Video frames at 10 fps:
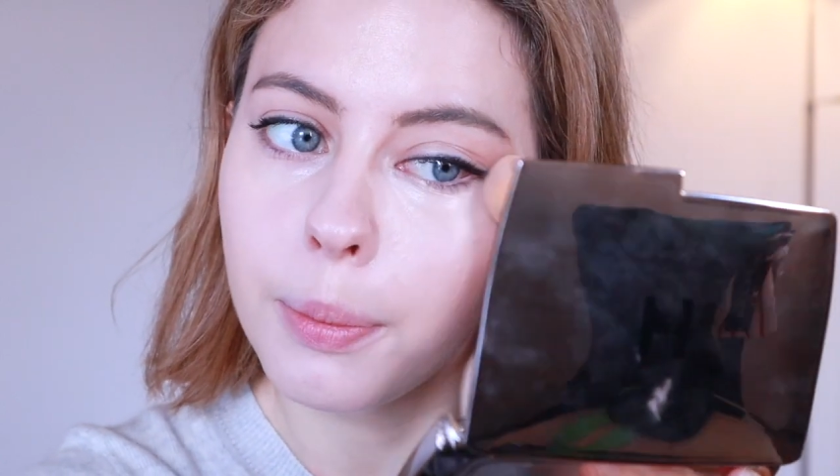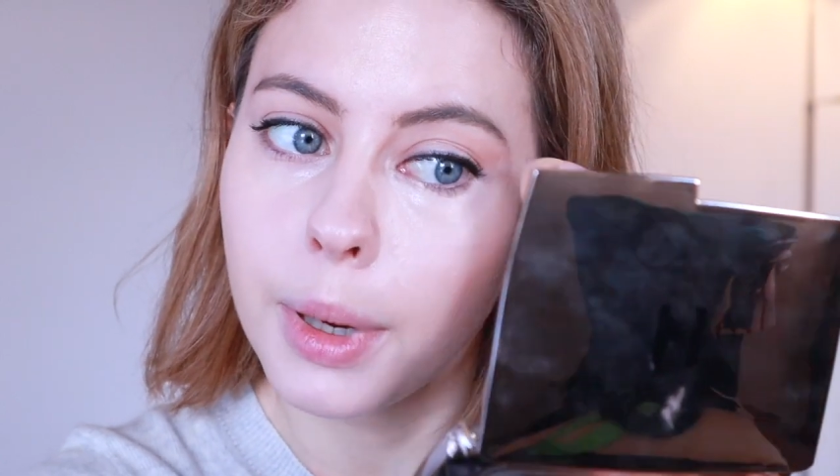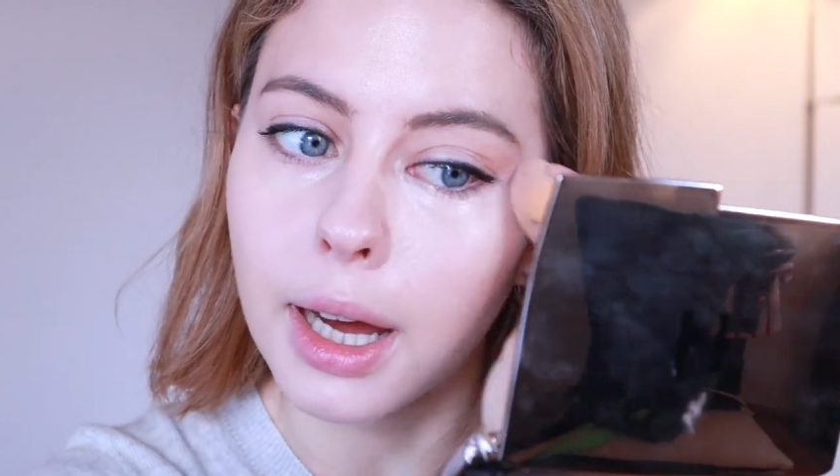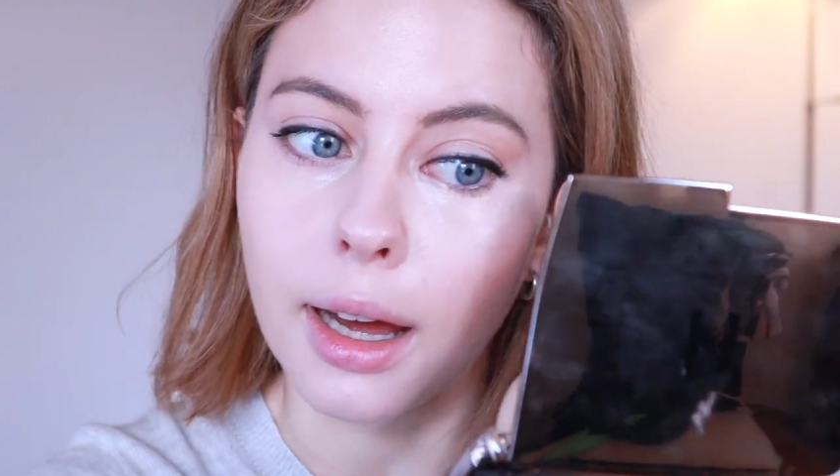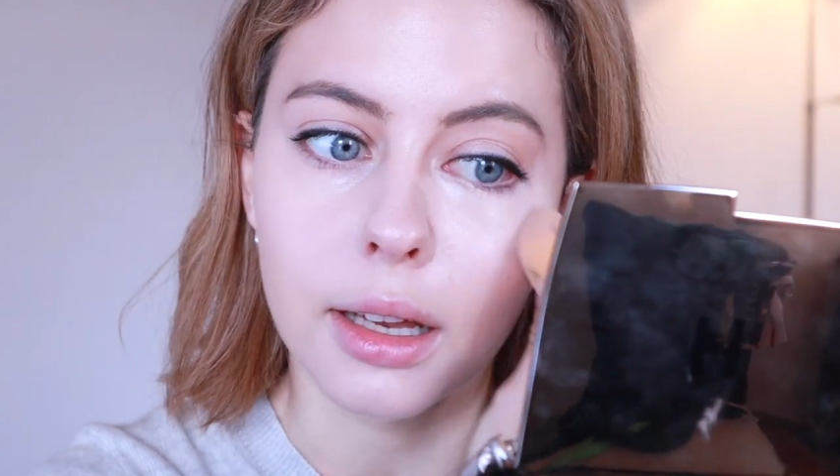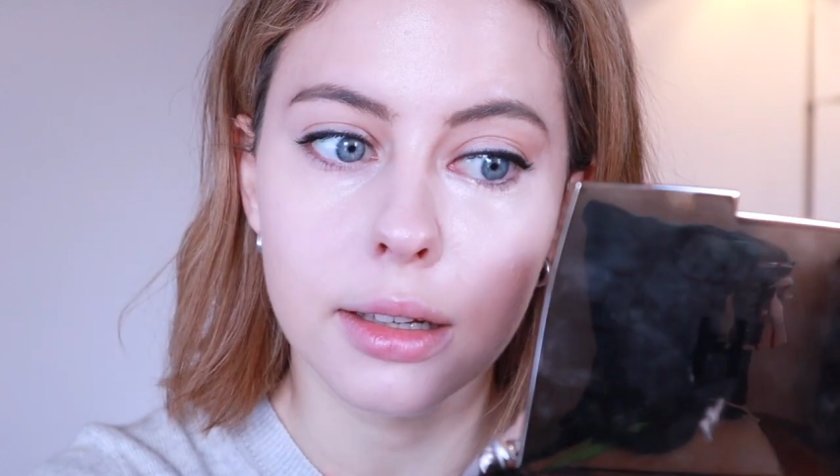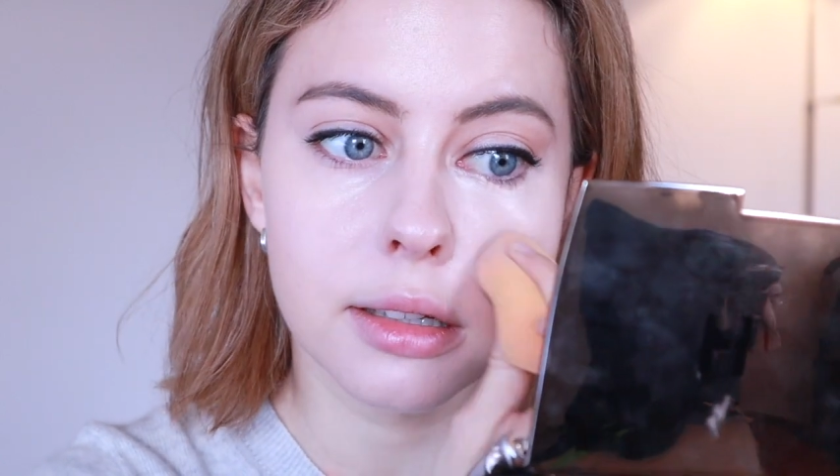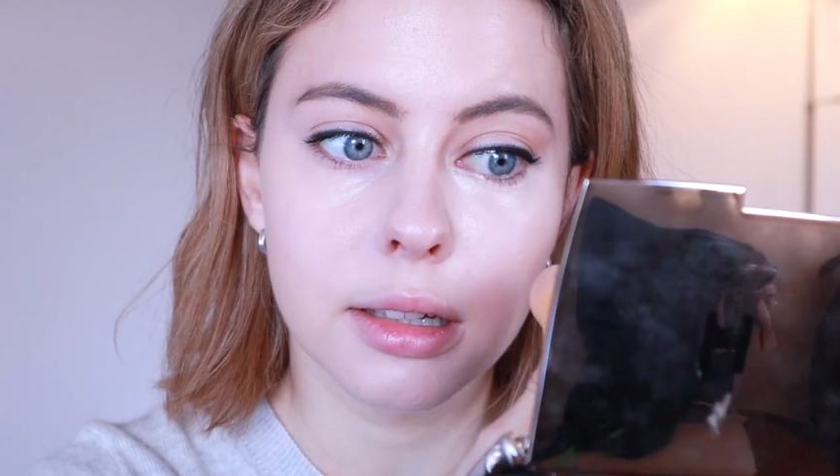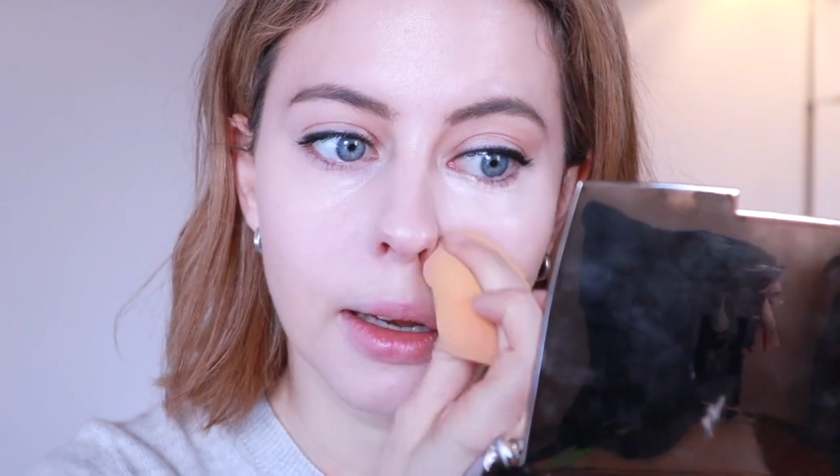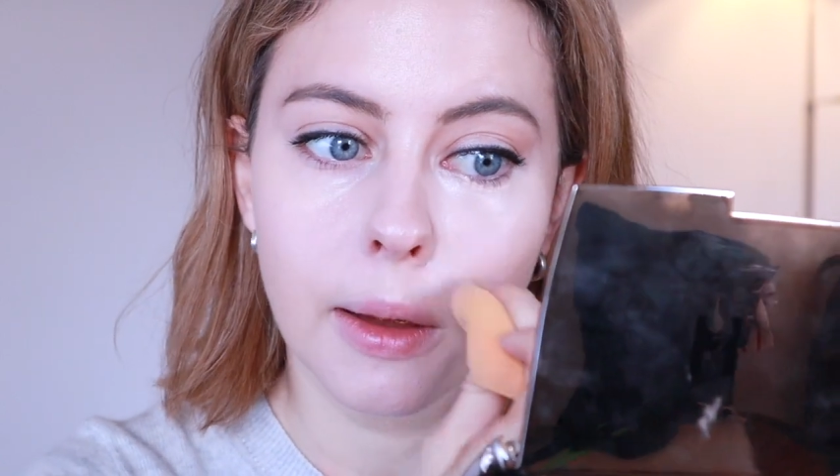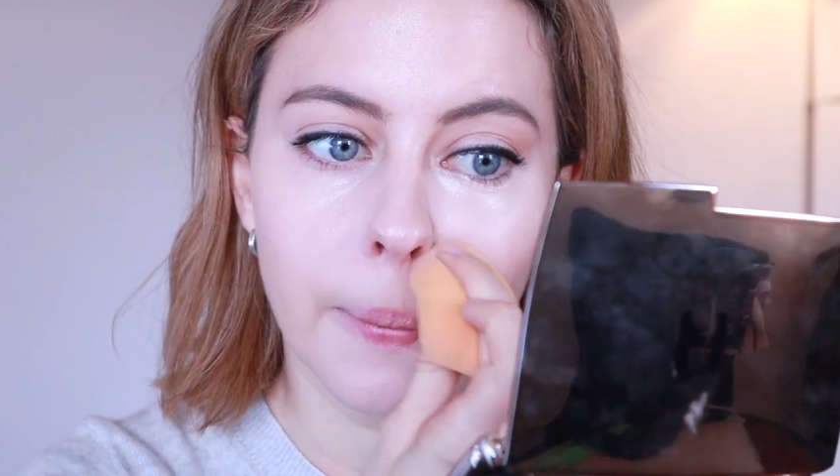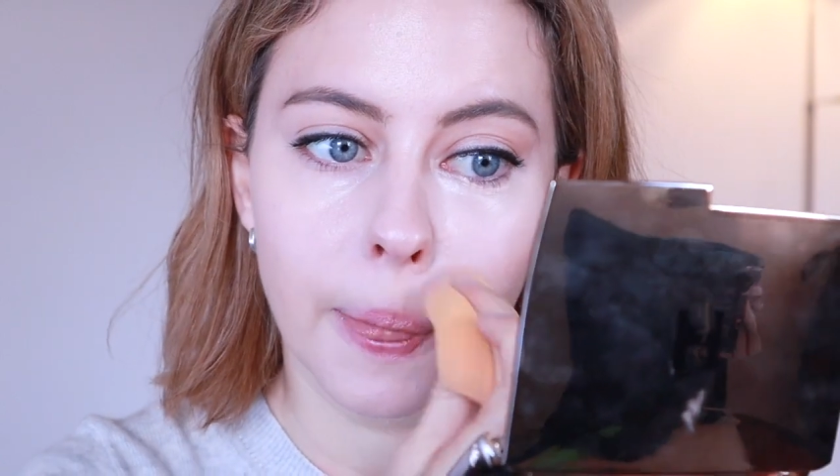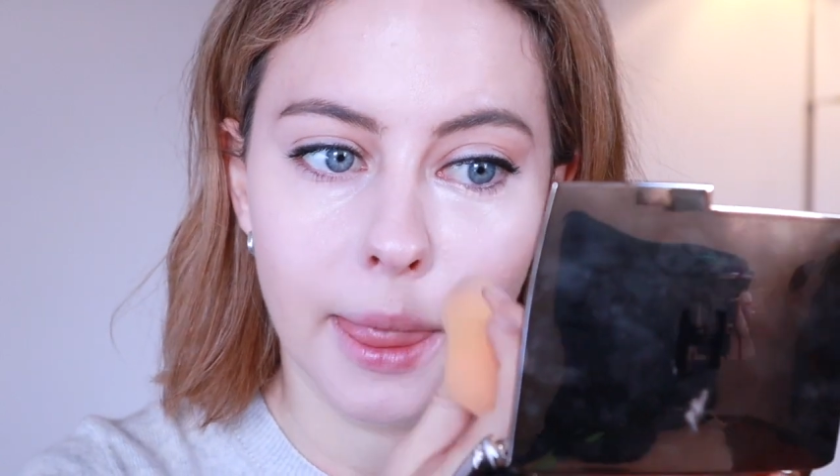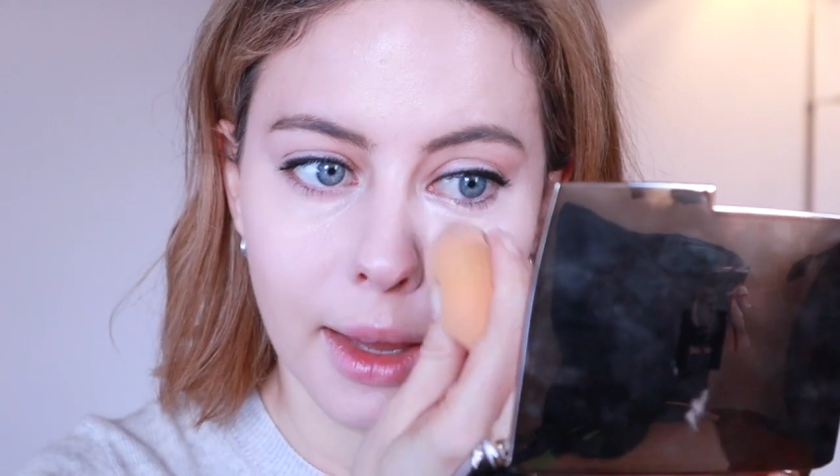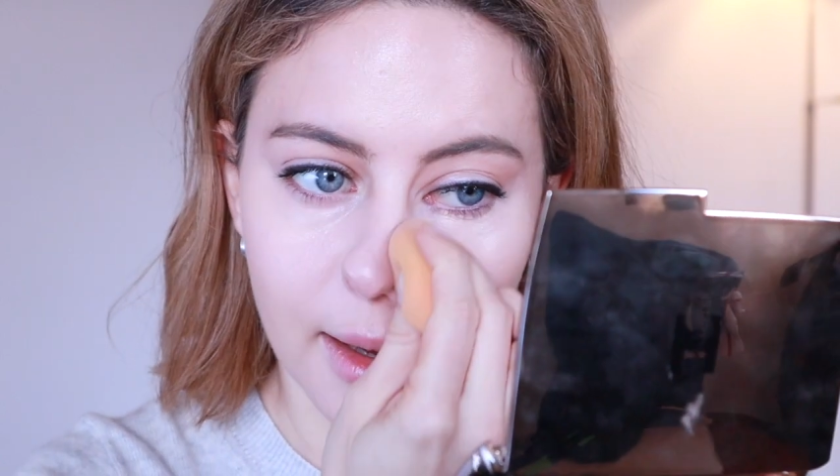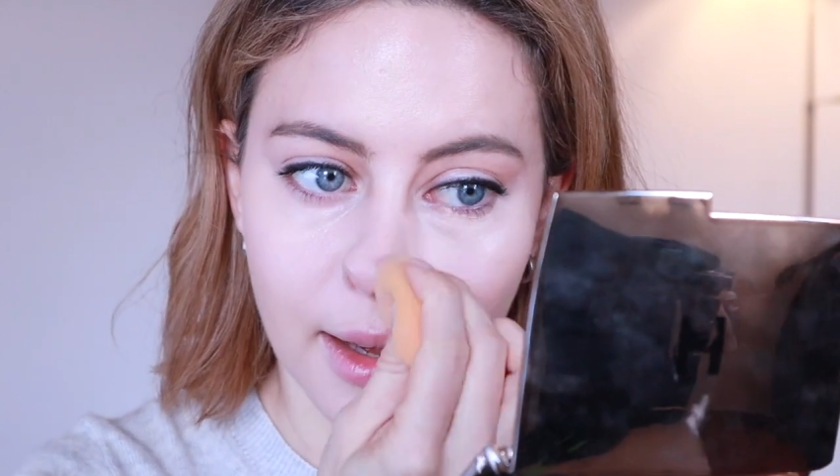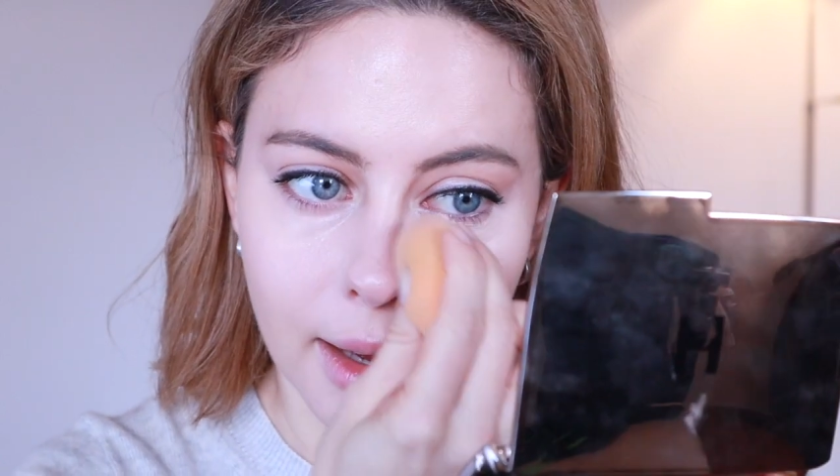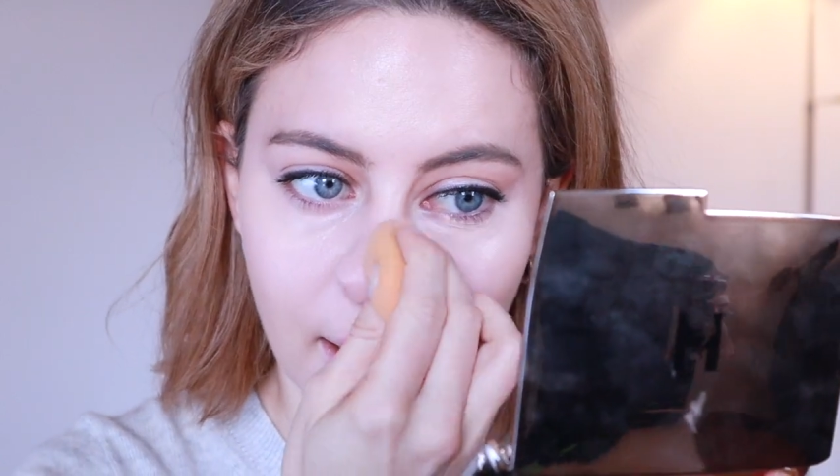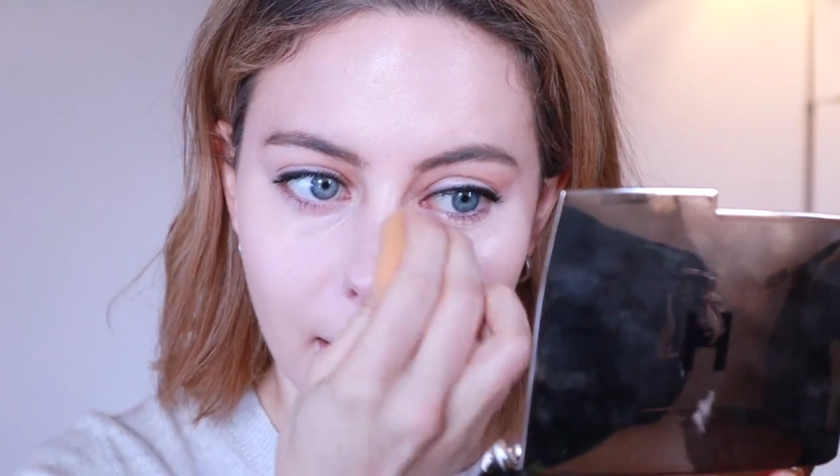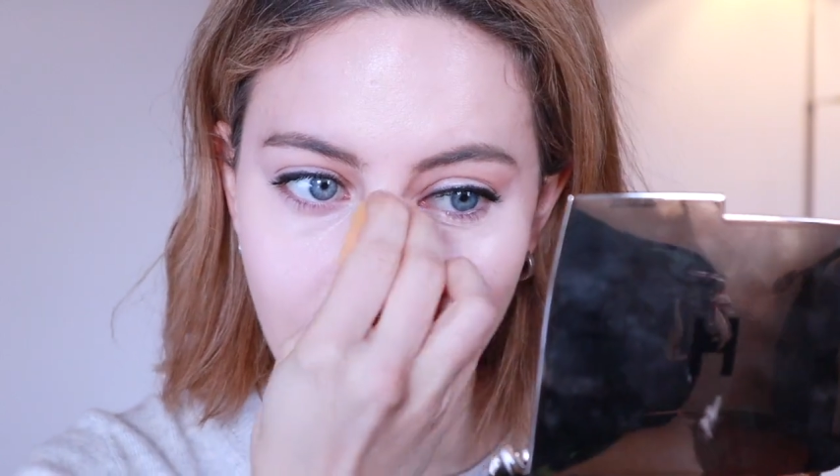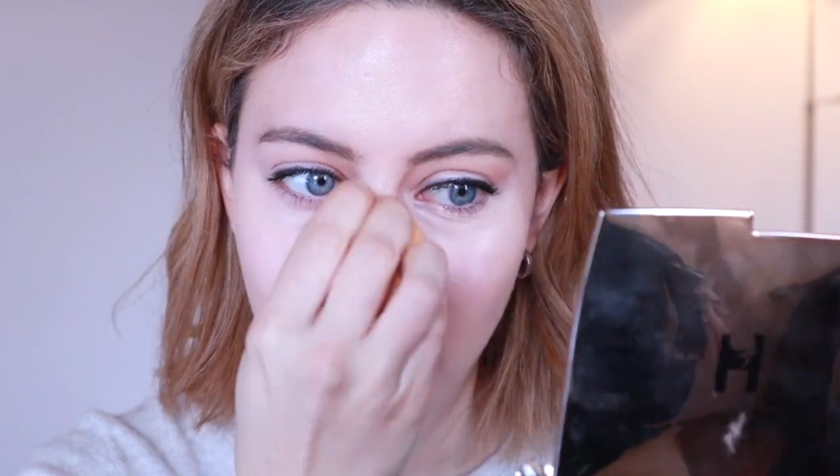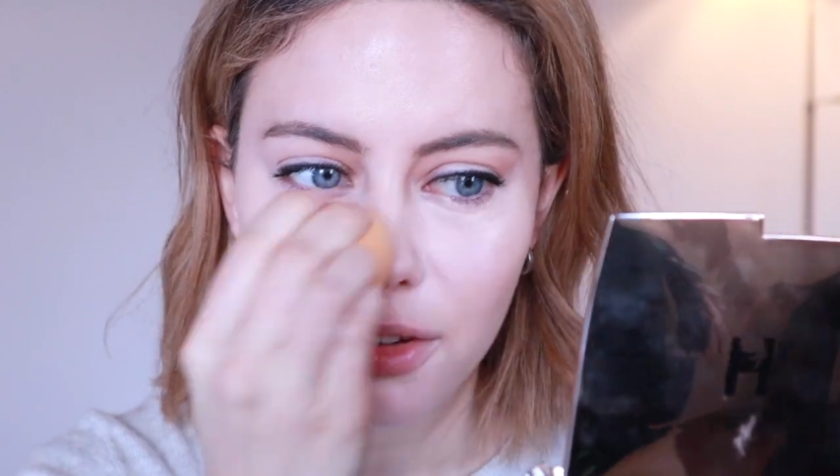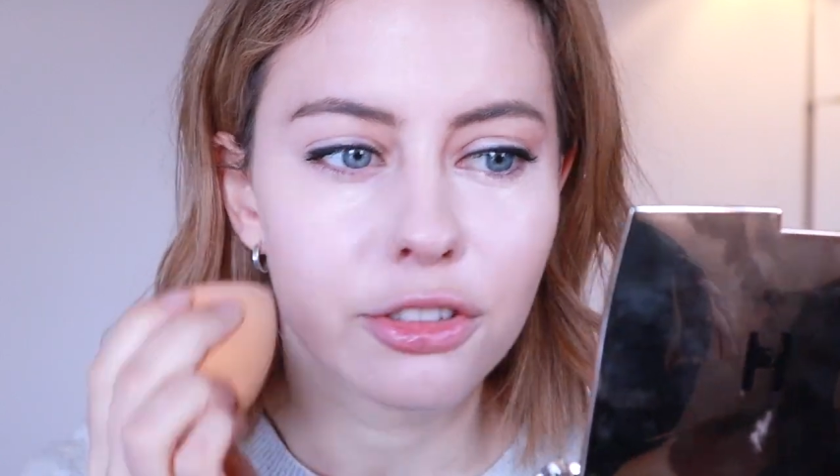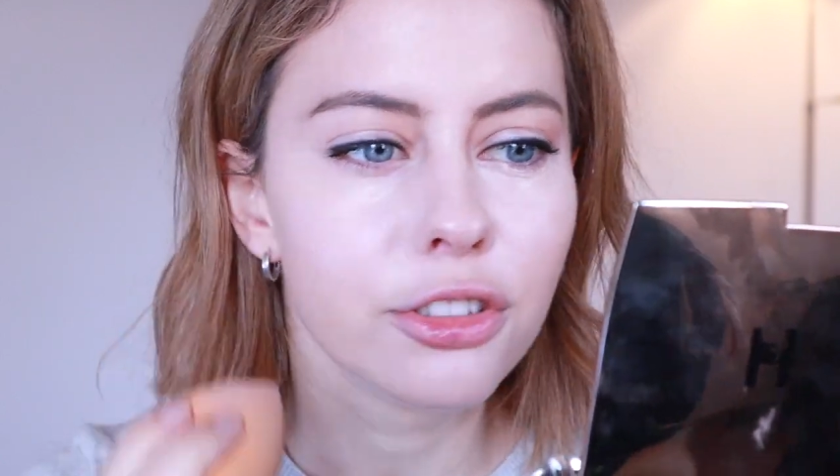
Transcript: but I